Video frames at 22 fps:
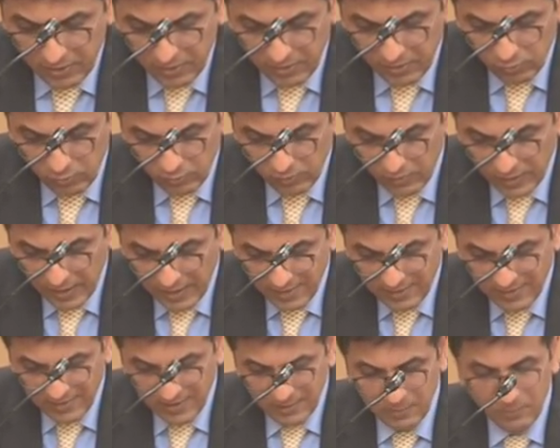Indian
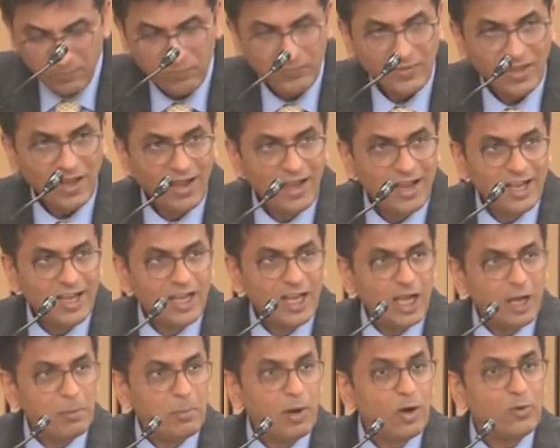society.
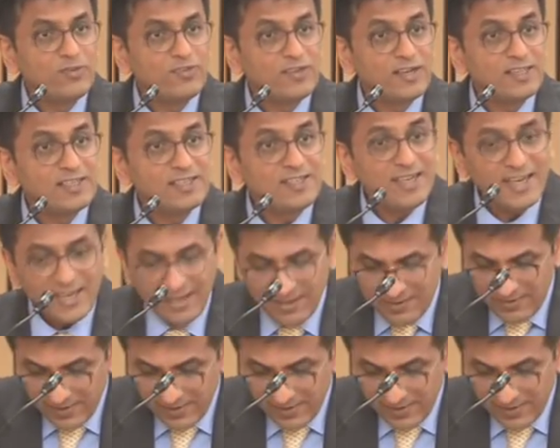About 68